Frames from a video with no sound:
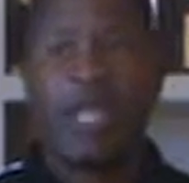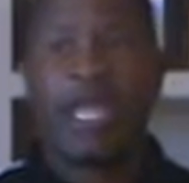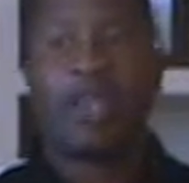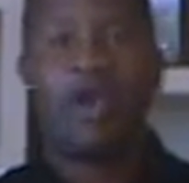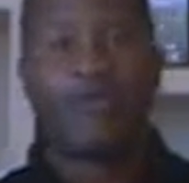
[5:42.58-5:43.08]

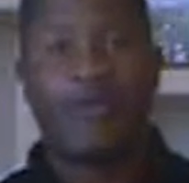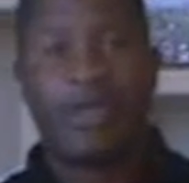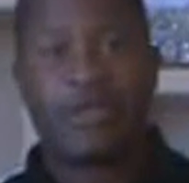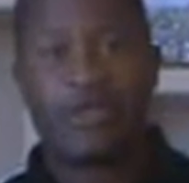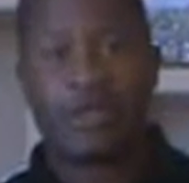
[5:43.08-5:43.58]
and not
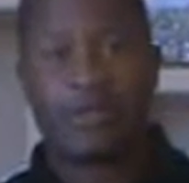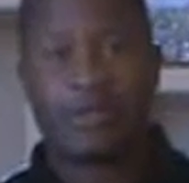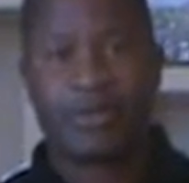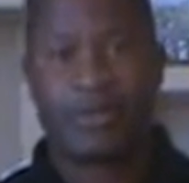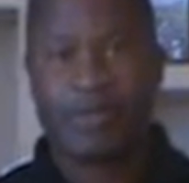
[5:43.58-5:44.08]
fight each other.
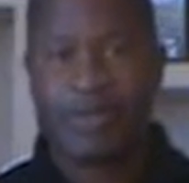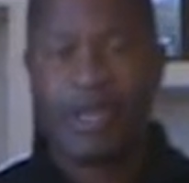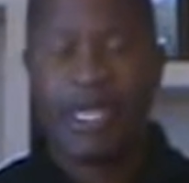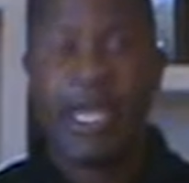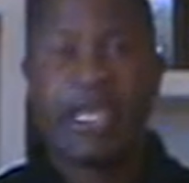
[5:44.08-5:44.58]

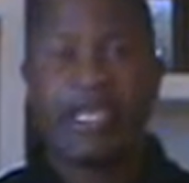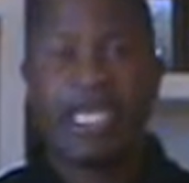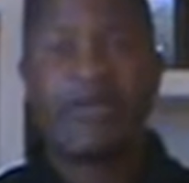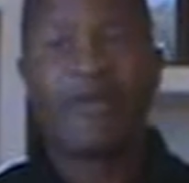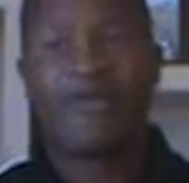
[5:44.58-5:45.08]
A
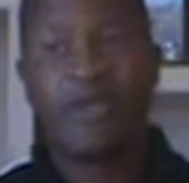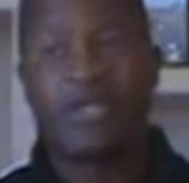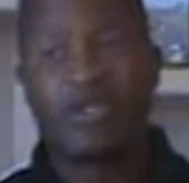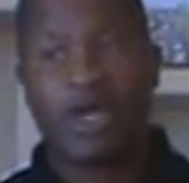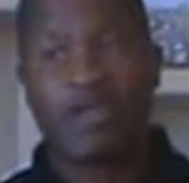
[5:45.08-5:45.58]
team that
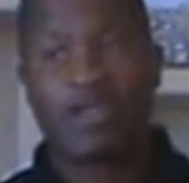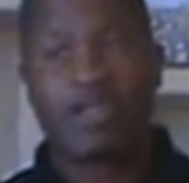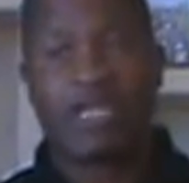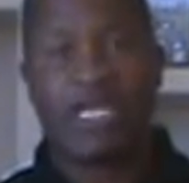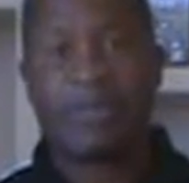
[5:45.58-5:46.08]
fights each other is
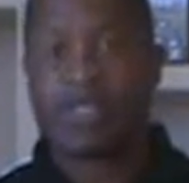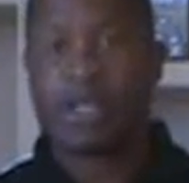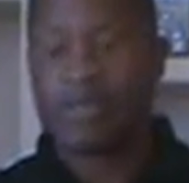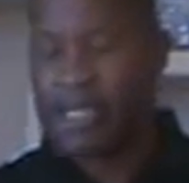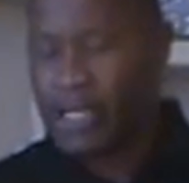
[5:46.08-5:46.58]
a team that's
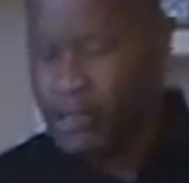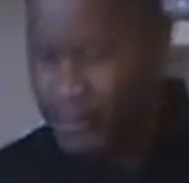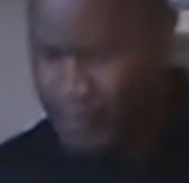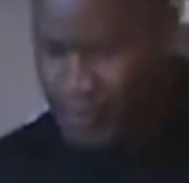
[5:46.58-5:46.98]
not together.